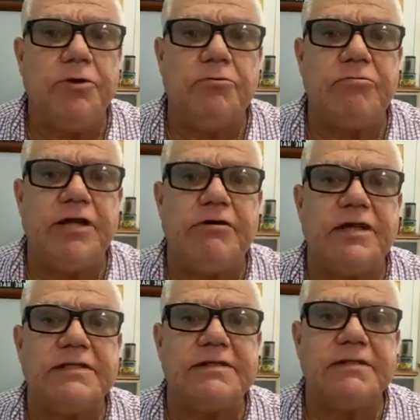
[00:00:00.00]
But you won't raid the
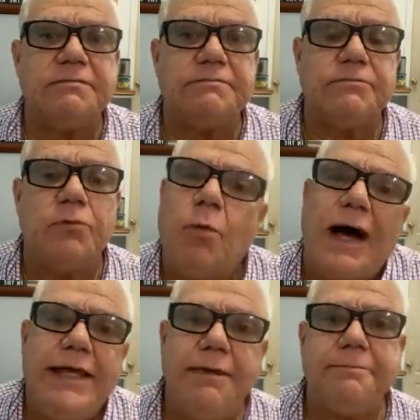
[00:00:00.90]
rest.
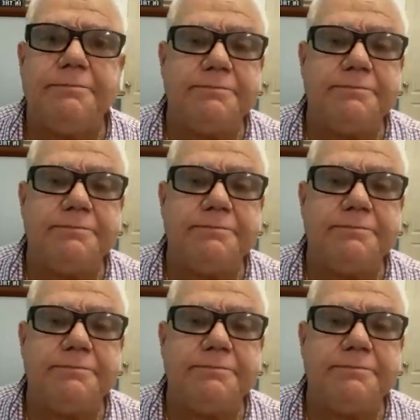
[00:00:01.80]
Why?